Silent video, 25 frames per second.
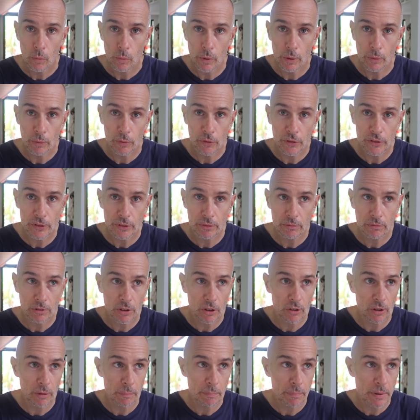We was
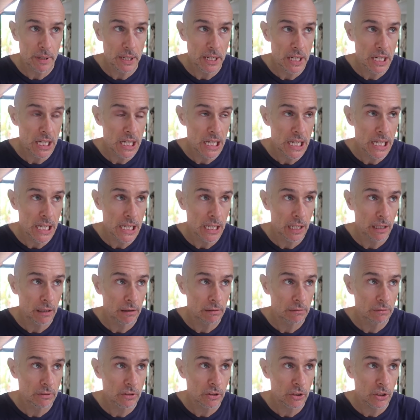going to be
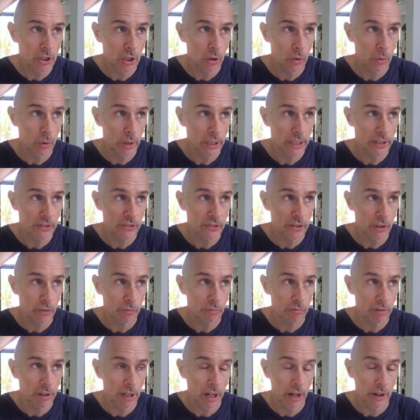totally
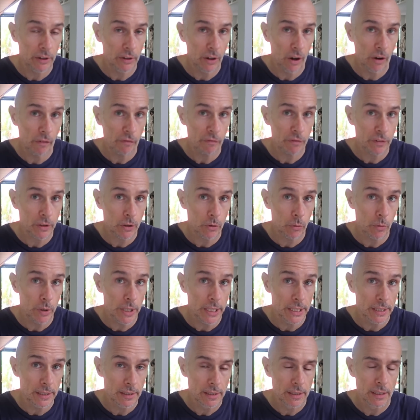self-reliant off the
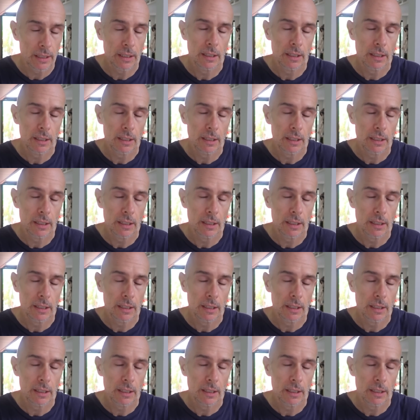grid.